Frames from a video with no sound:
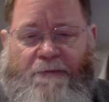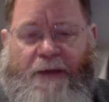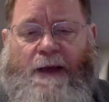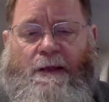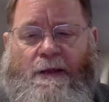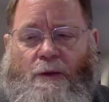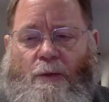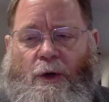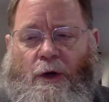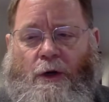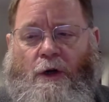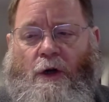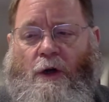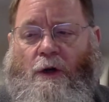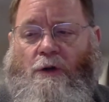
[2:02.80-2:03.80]
faith that we are
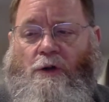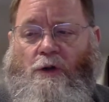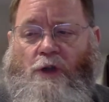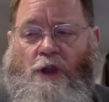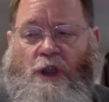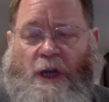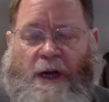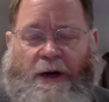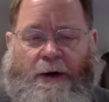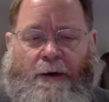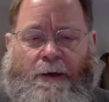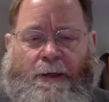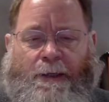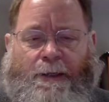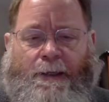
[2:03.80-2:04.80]
called to share.
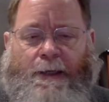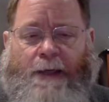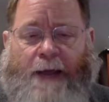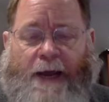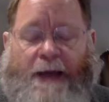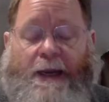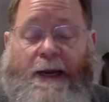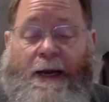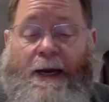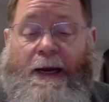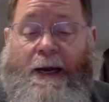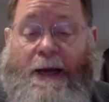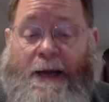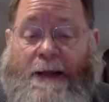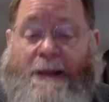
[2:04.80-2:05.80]
And
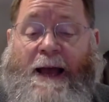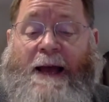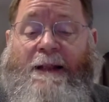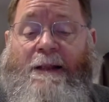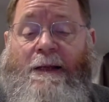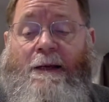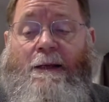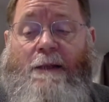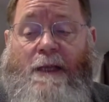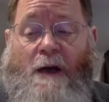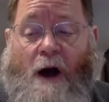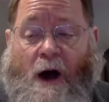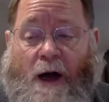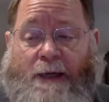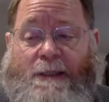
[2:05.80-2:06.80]
in that, the
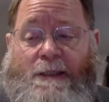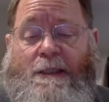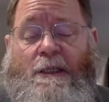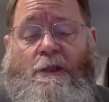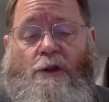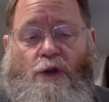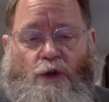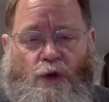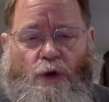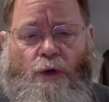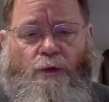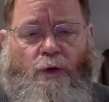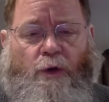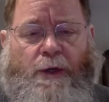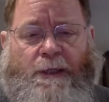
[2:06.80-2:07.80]
honesty and the
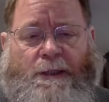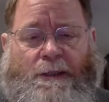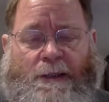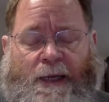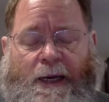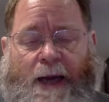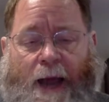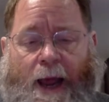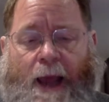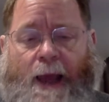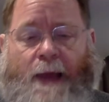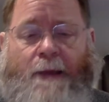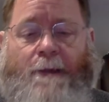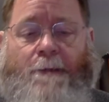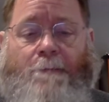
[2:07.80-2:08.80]
truthfulness that
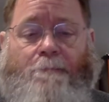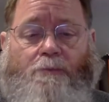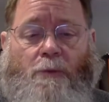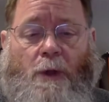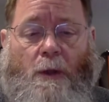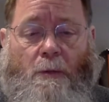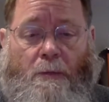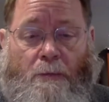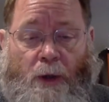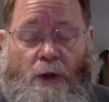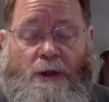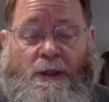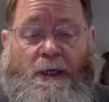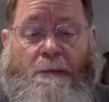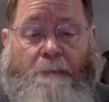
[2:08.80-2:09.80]
a
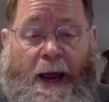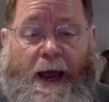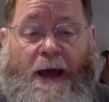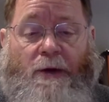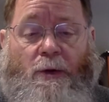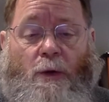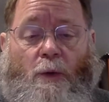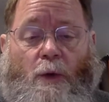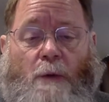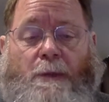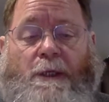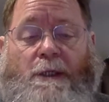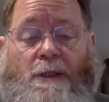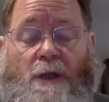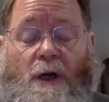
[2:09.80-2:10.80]
person, a man or a
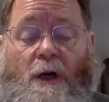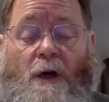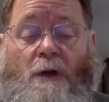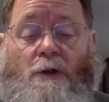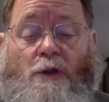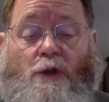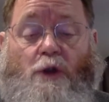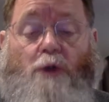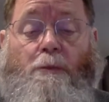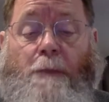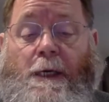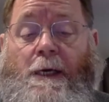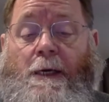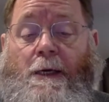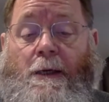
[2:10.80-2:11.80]
woman, is called to
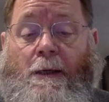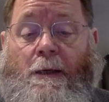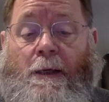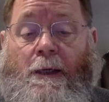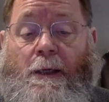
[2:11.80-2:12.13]
be,